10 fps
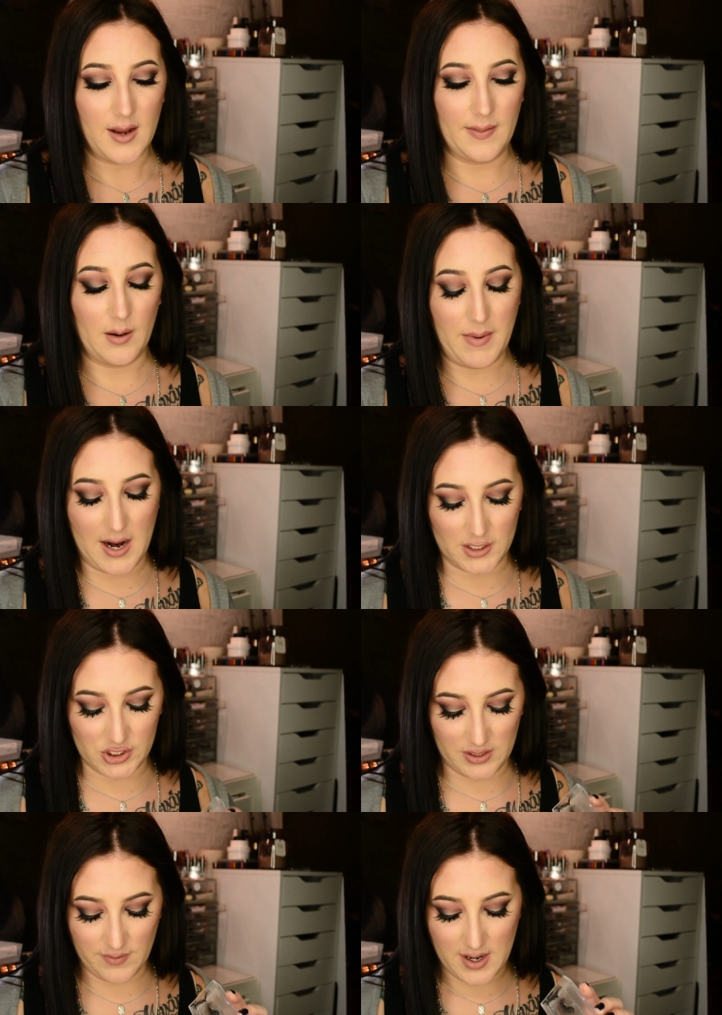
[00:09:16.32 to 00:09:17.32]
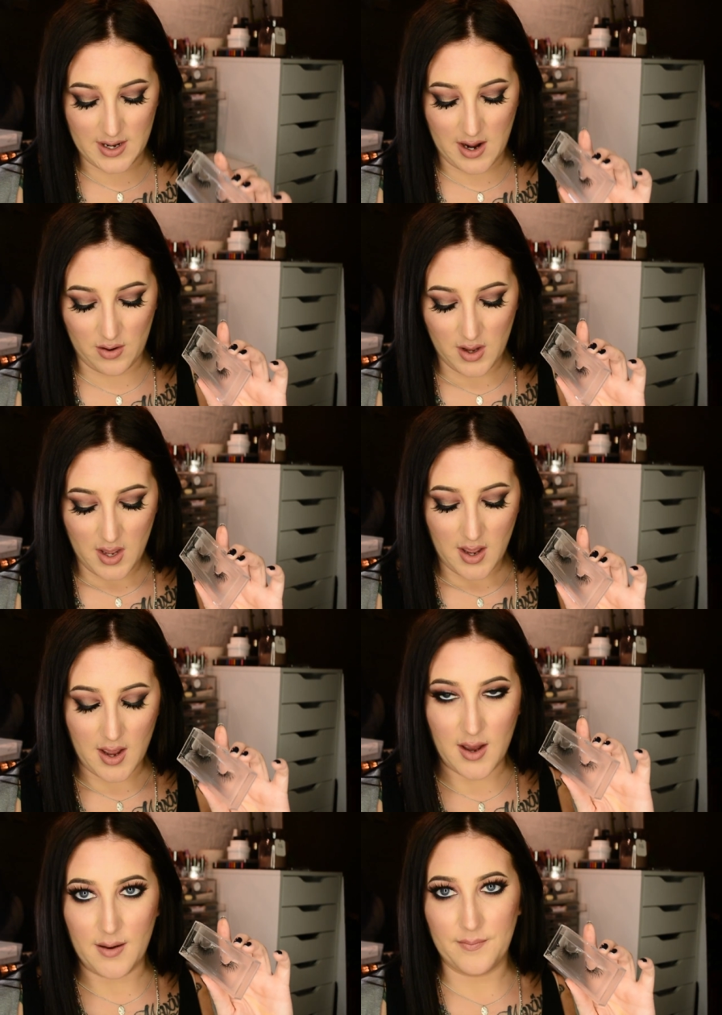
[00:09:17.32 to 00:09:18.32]
in their packaging right
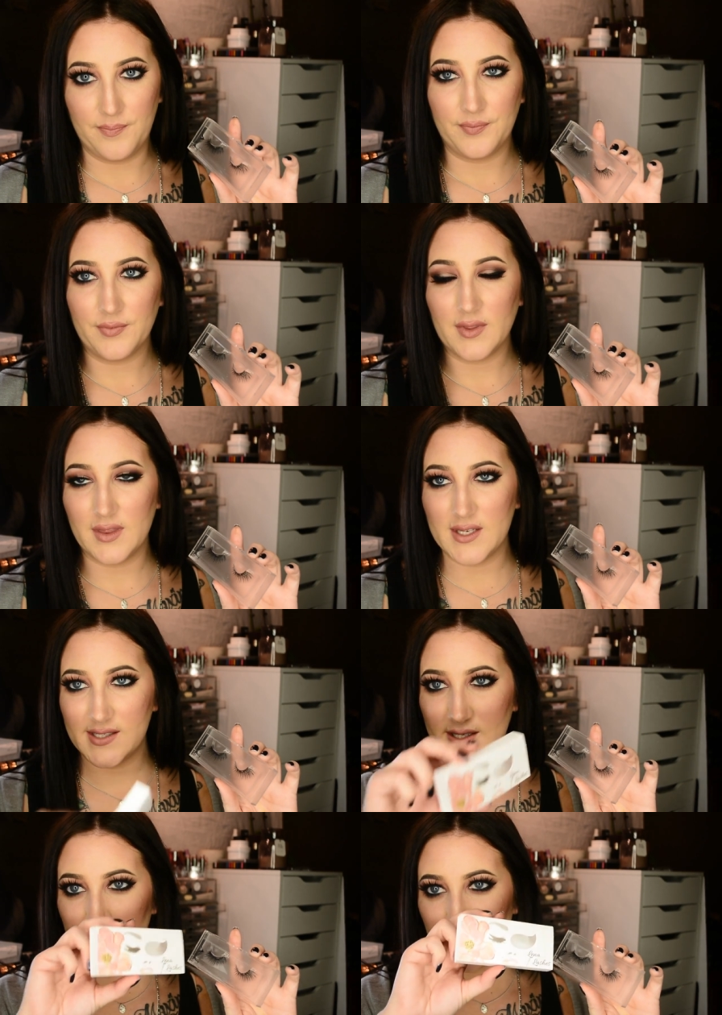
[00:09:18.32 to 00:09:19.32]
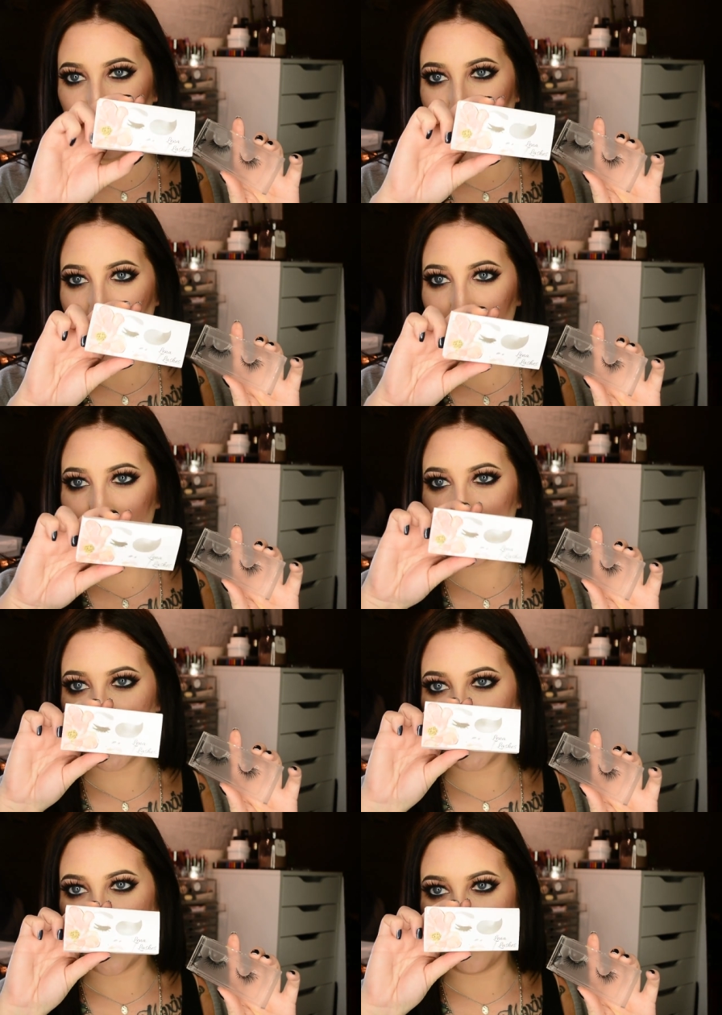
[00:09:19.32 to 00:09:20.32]
now. Um, this is the box
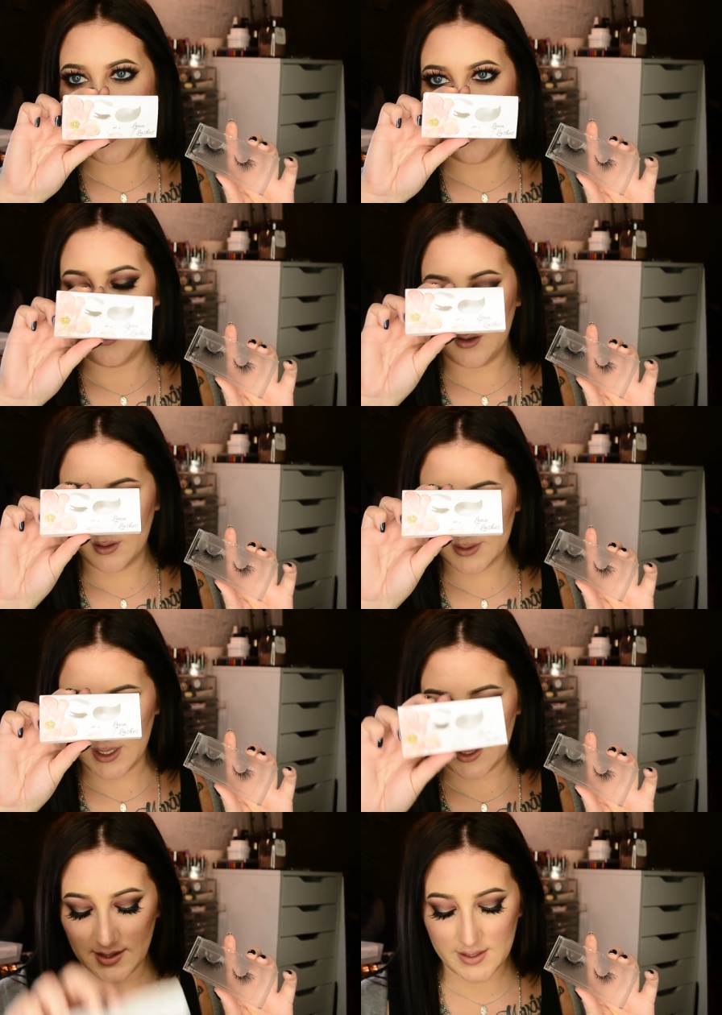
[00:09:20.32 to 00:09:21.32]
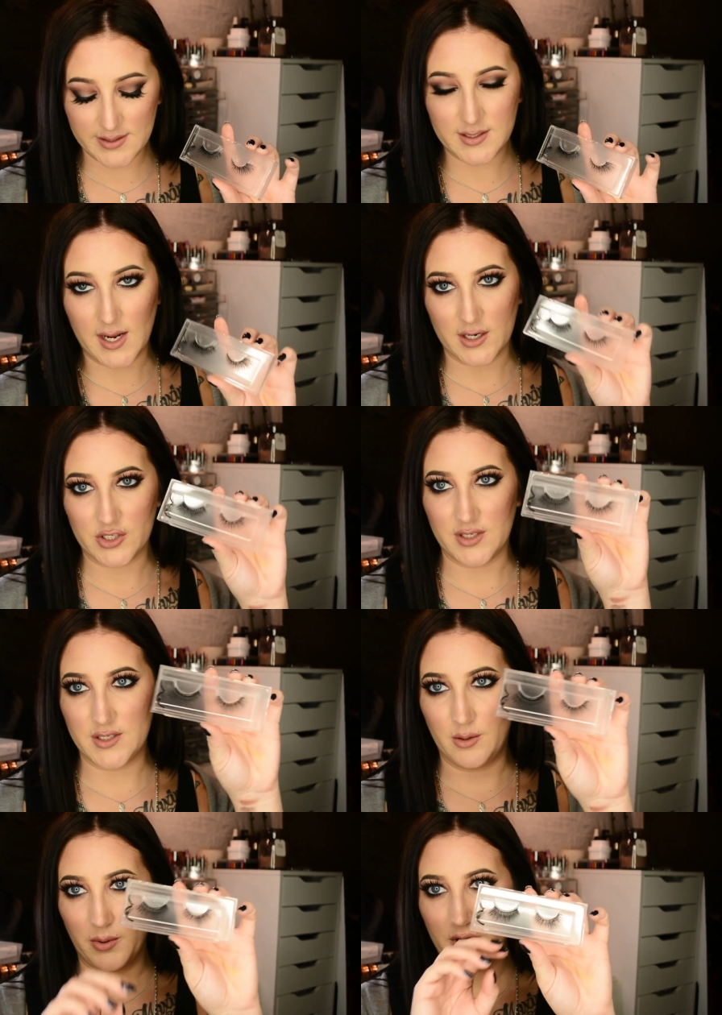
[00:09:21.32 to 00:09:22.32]
they come in, looks like this, actually
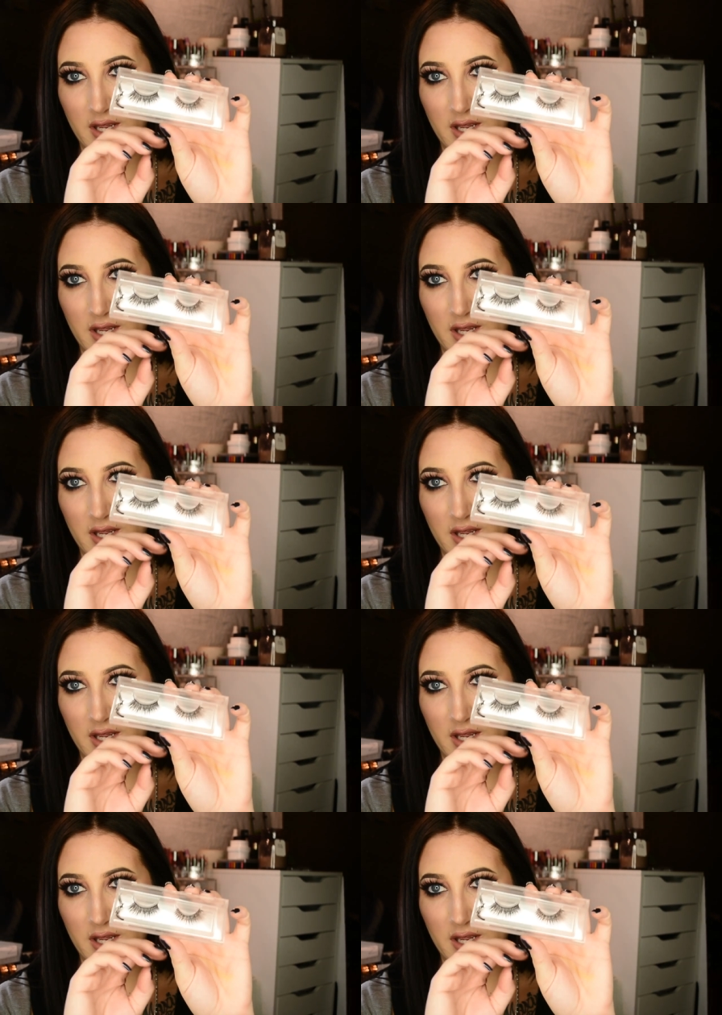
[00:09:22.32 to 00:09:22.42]
super